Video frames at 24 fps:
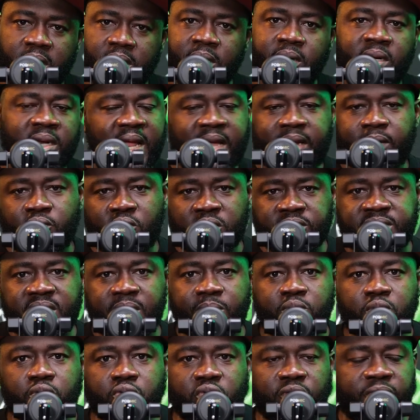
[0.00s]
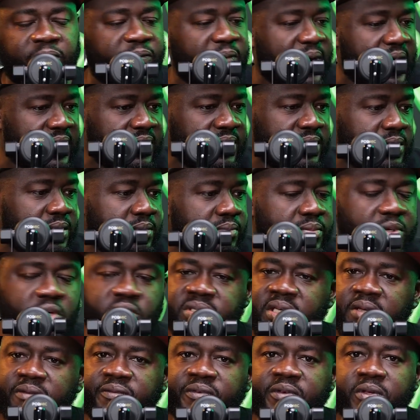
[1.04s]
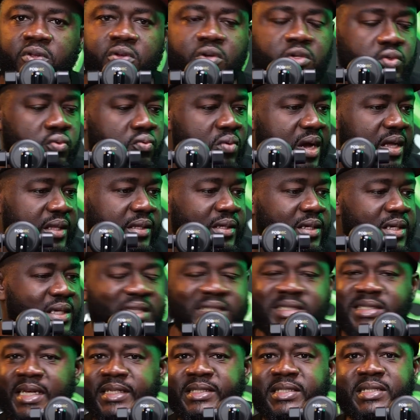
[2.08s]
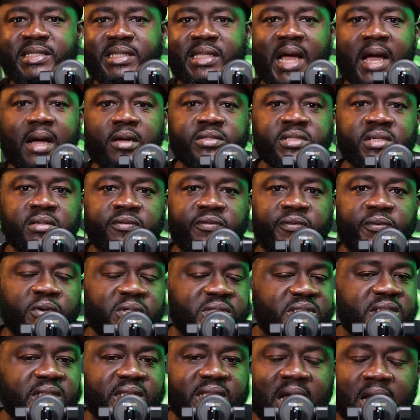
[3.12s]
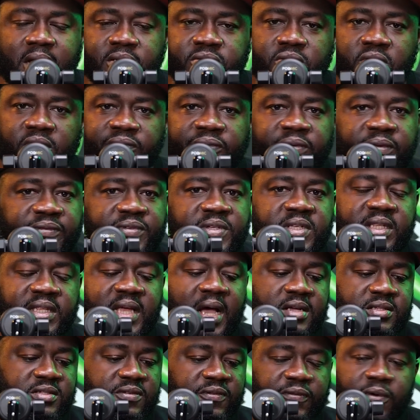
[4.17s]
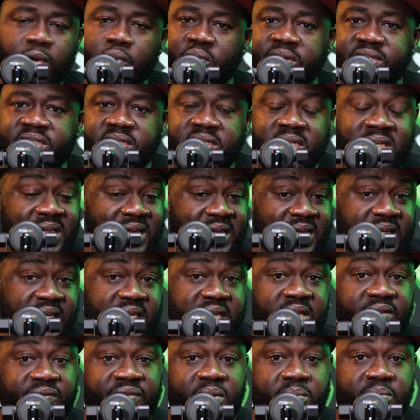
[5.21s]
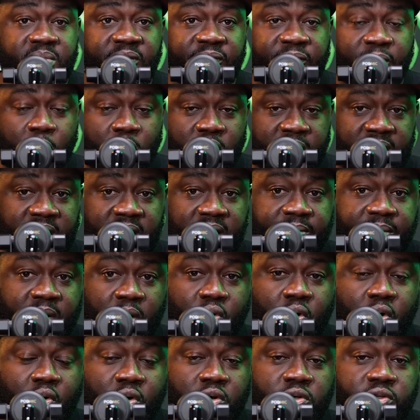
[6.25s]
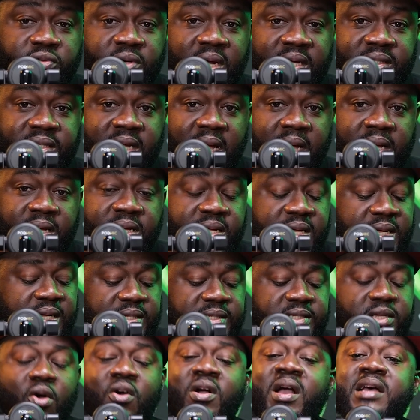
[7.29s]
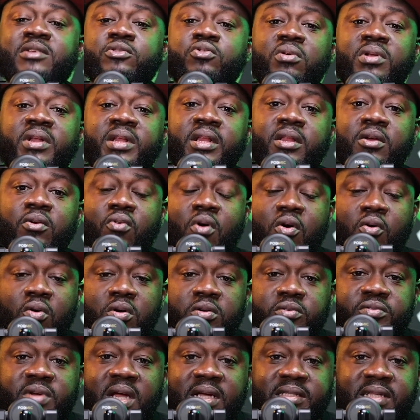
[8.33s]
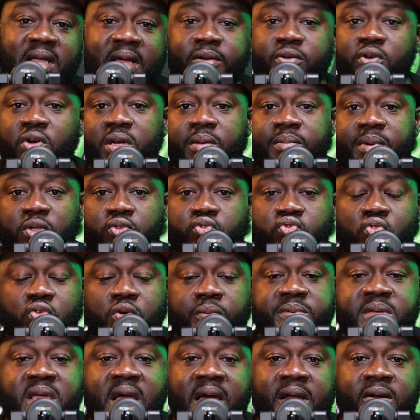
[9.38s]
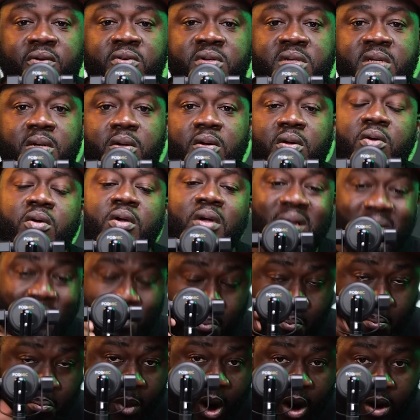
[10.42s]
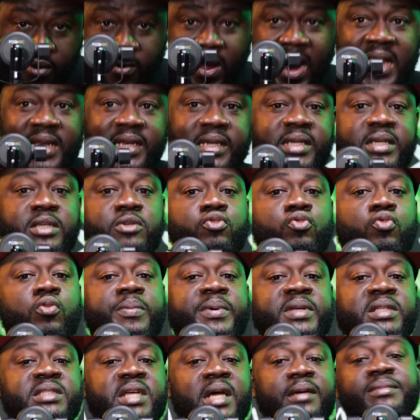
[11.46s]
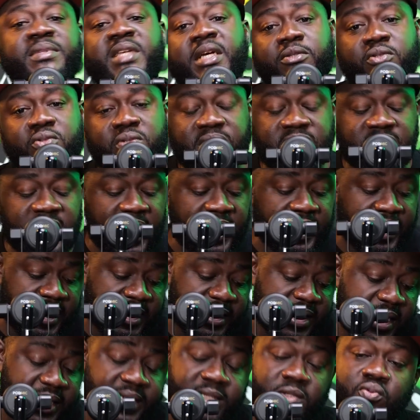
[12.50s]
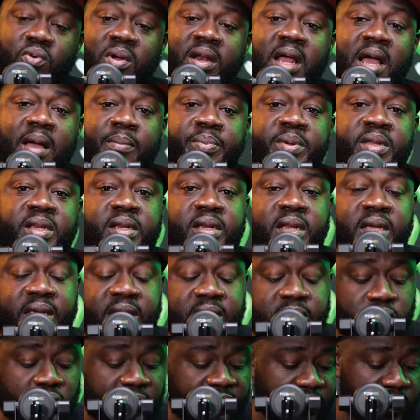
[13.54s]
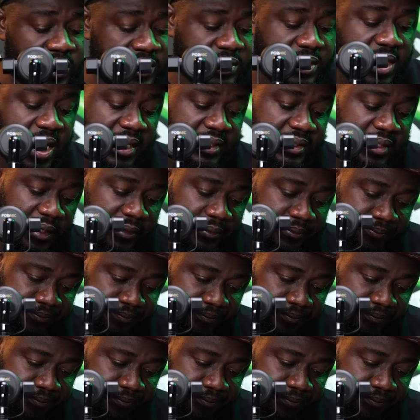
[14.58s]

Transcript: Glenn was able to fund music videos worth 30,000, 40,000 or 50,000 for Kwesi even before onene be contractor. So okaso onene contractor the other two obiano. Morally you will be tempted to sign, and that is what happened in the case of Kwesi Authur.